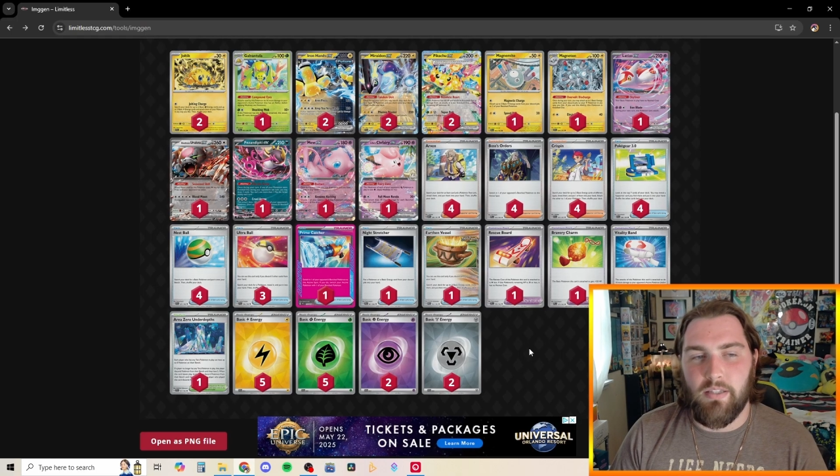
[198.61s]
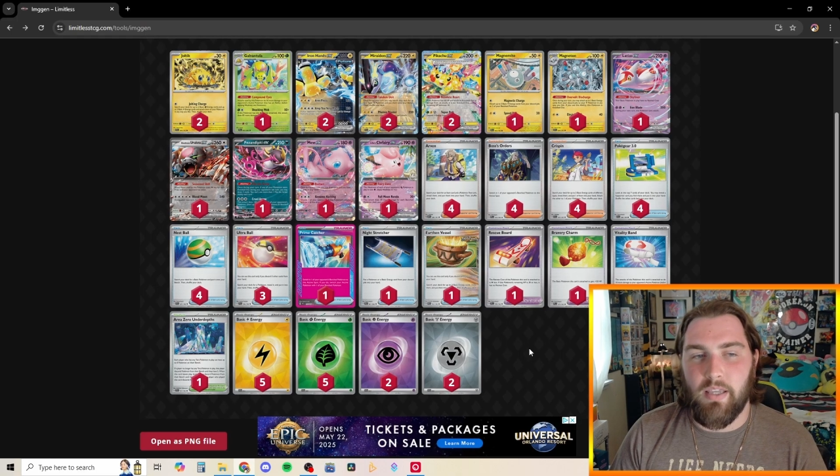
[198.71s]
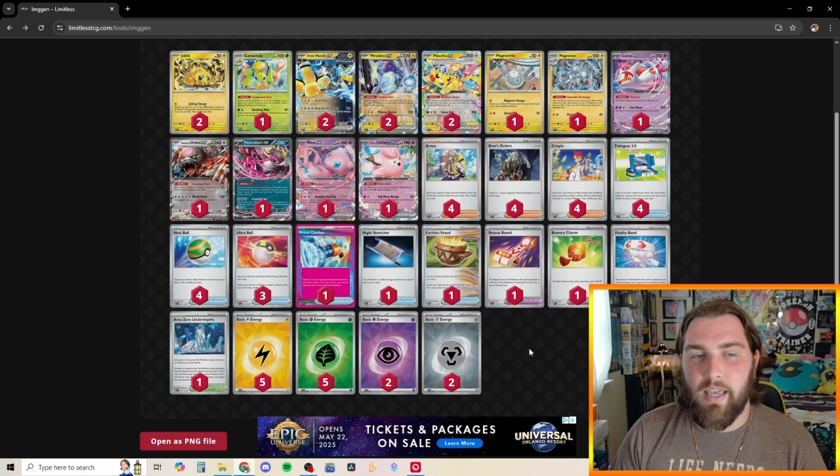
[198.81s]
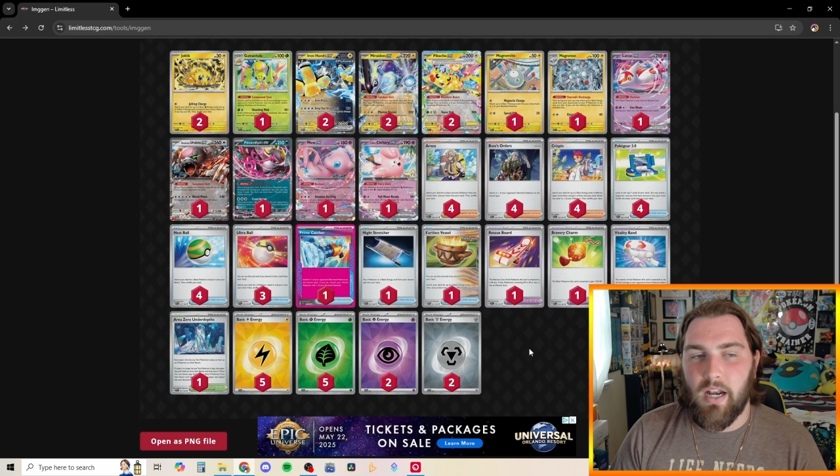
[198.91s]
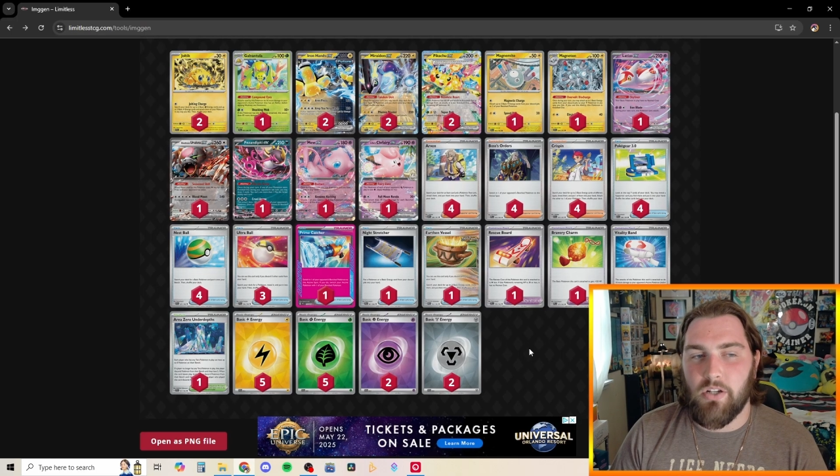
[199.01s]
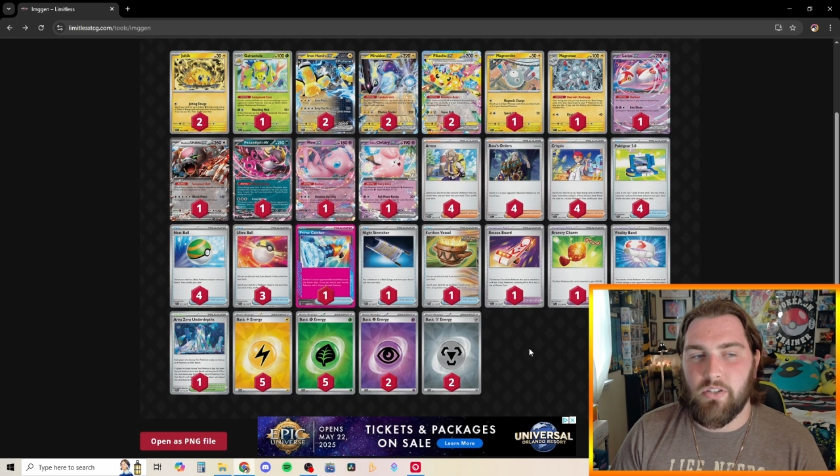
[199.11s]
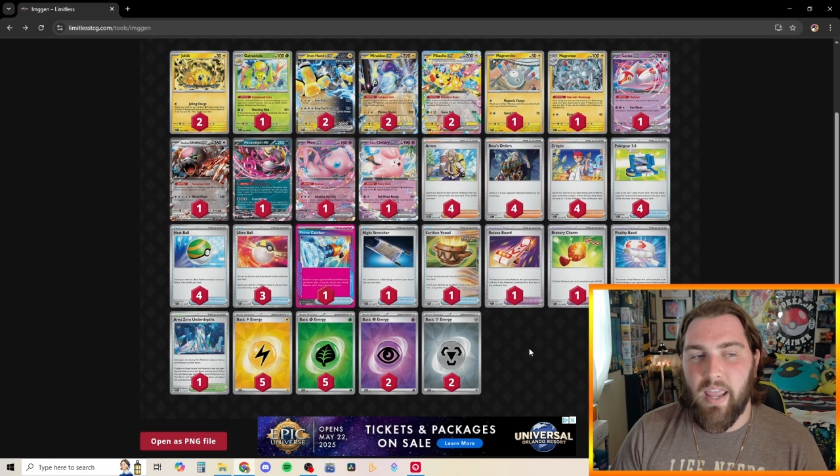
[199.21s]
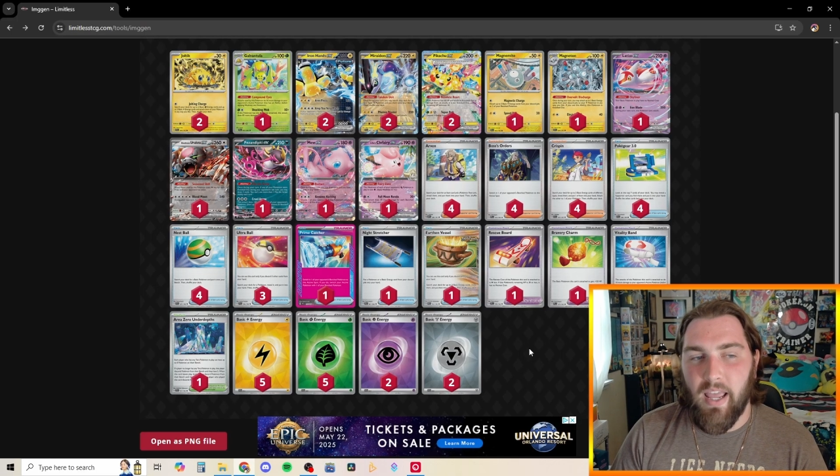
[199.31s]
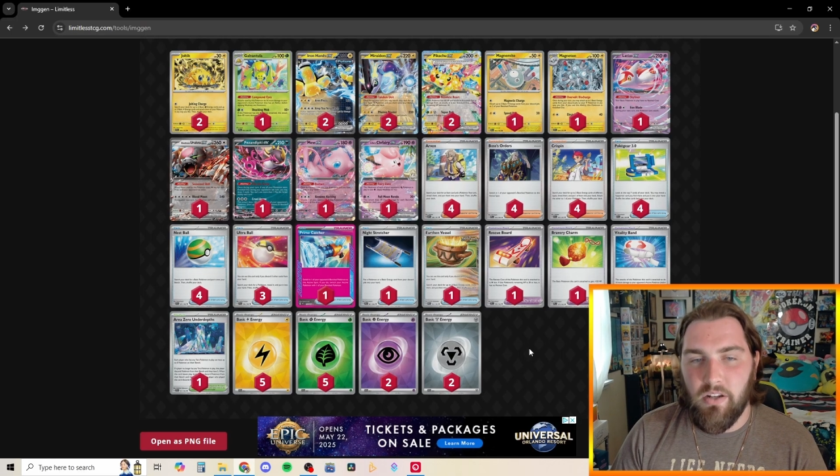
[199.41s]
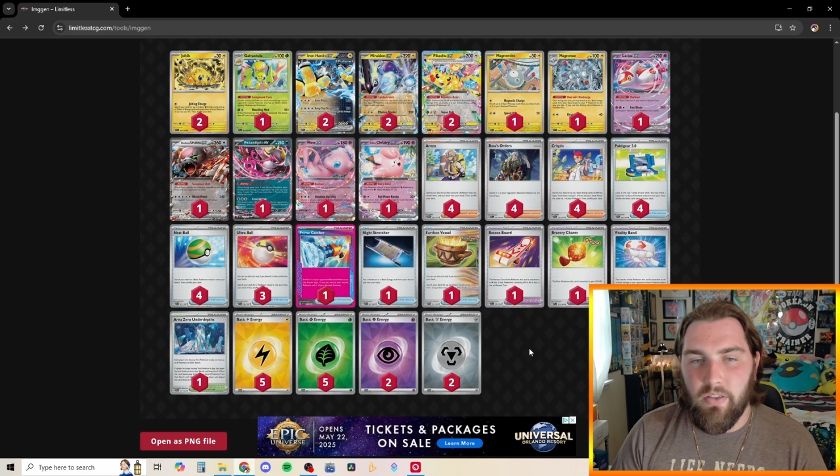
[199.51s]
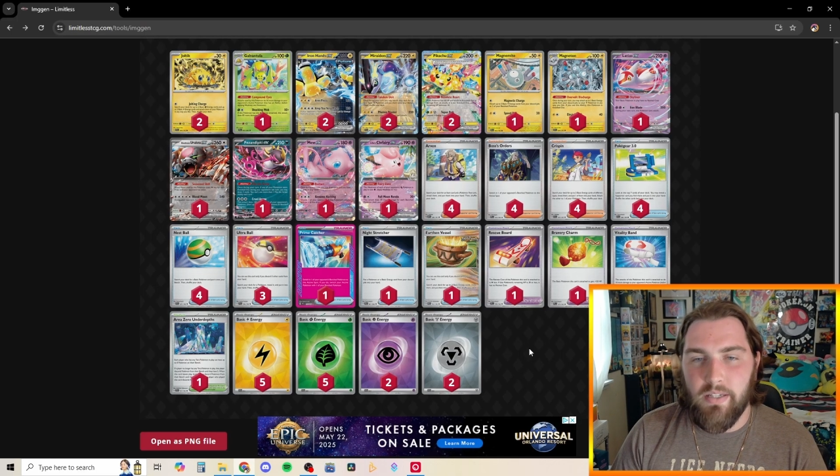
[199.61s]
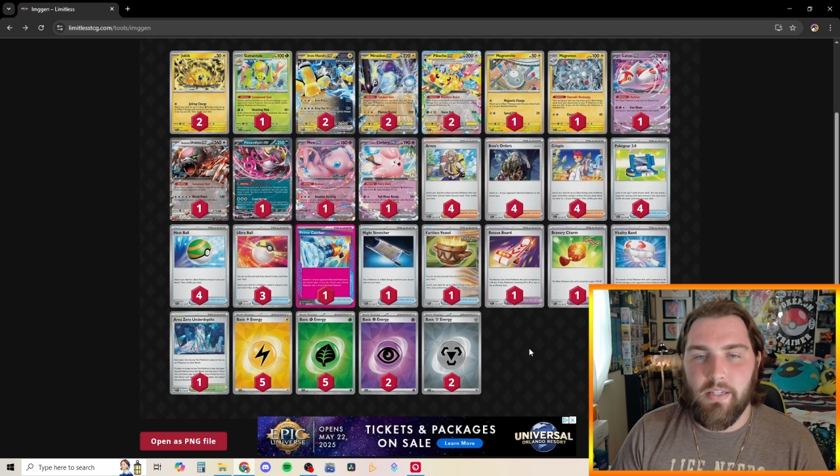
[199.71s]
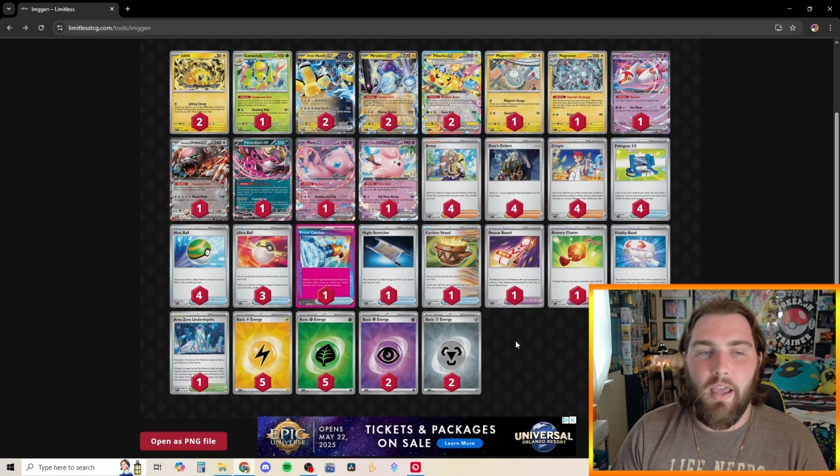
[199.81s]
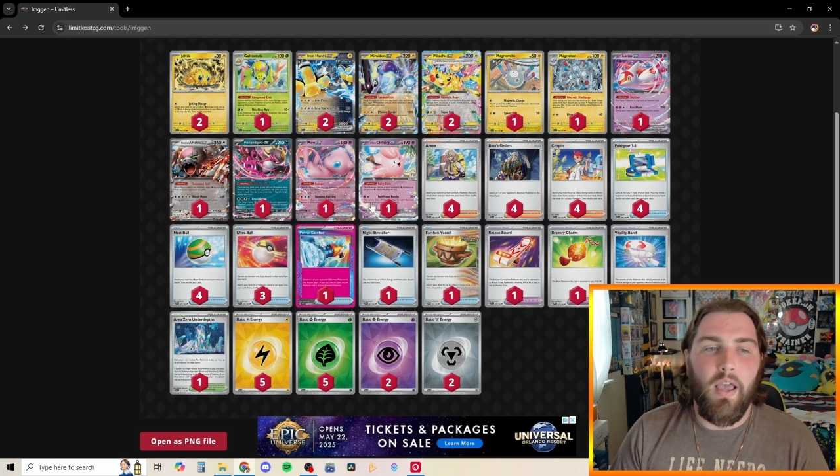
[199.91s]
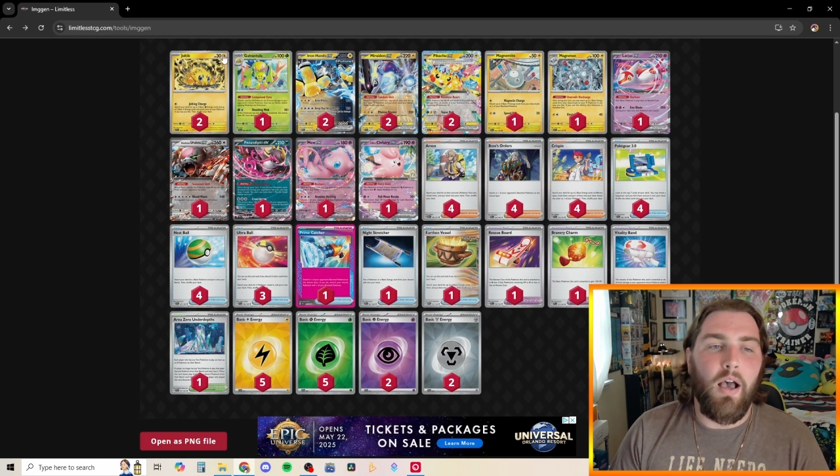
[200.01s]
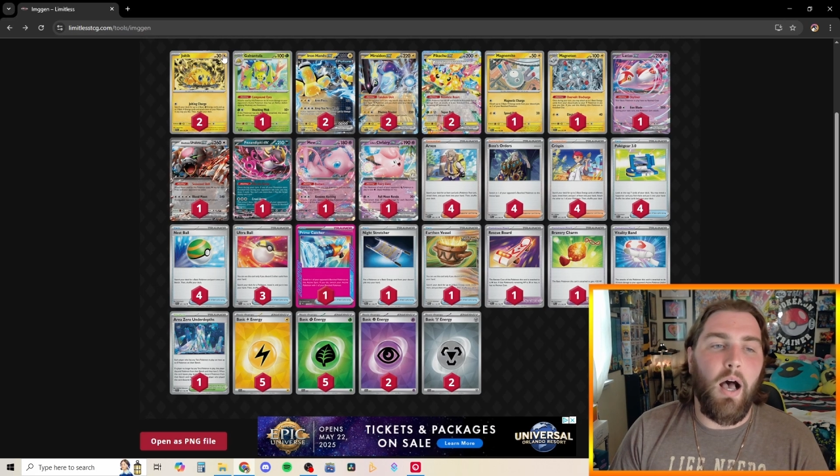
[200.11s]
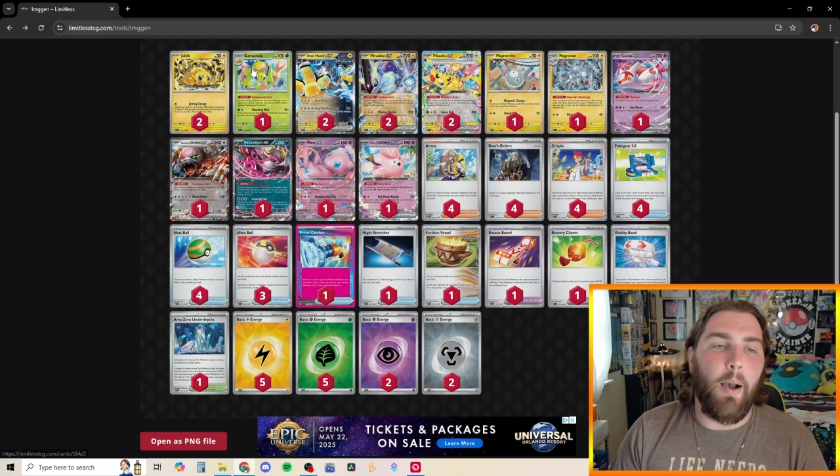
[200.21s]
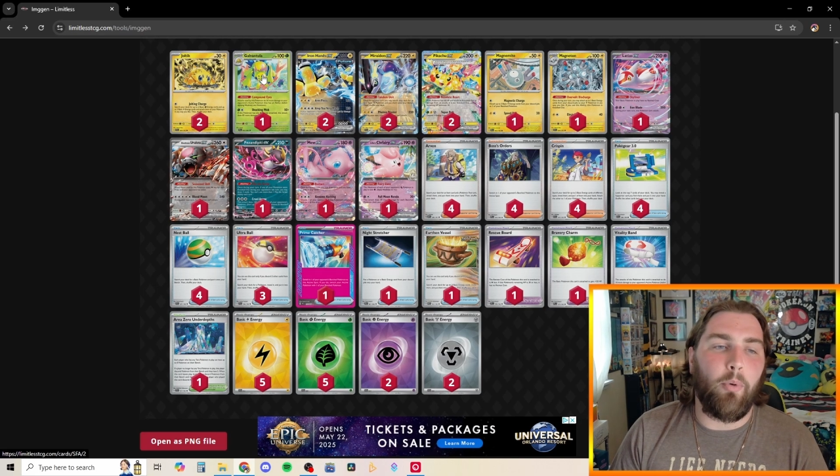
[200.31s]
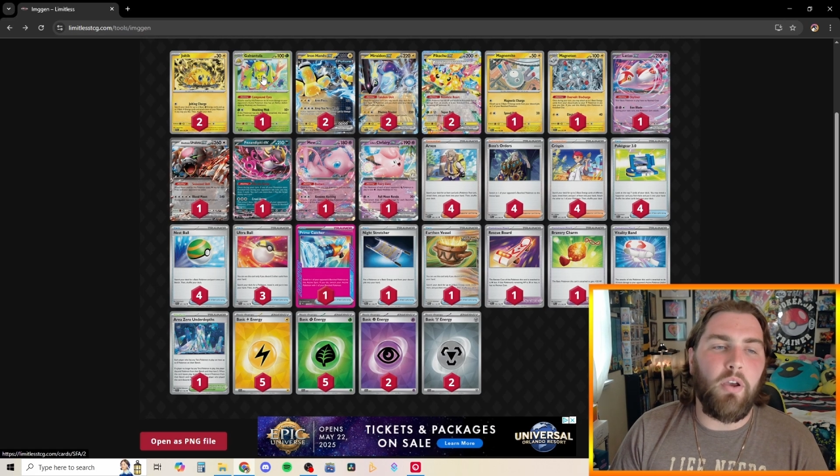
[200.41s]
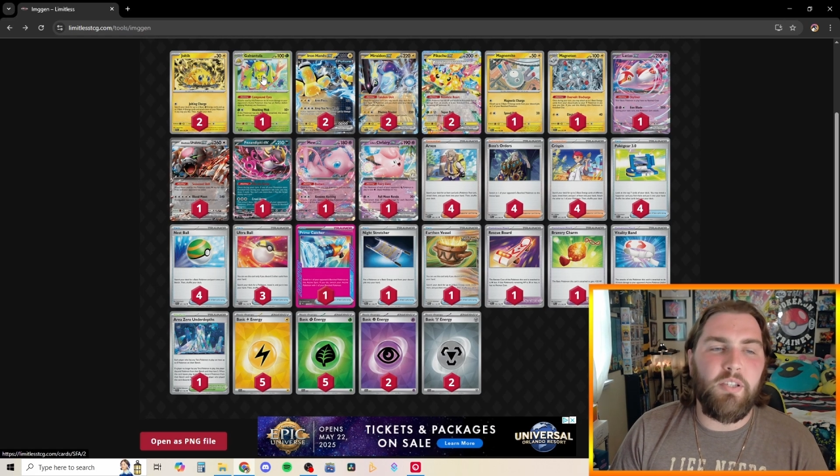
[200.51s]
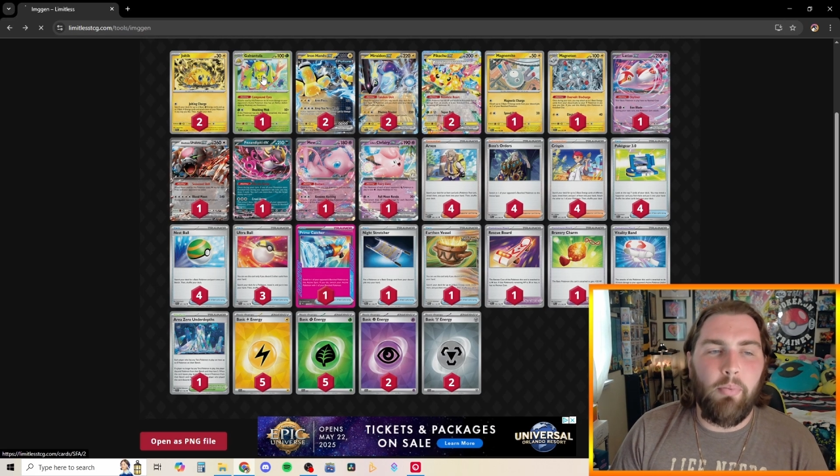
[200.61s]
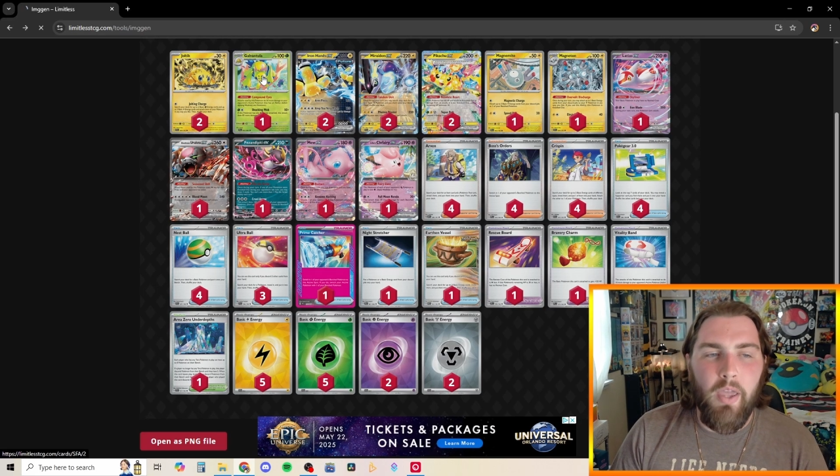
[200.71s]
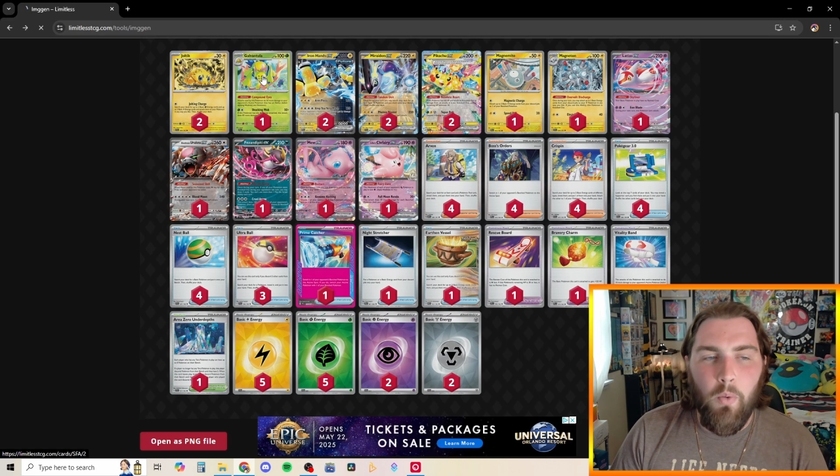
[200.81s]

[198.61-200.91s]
can kind of just handle it. We're also playing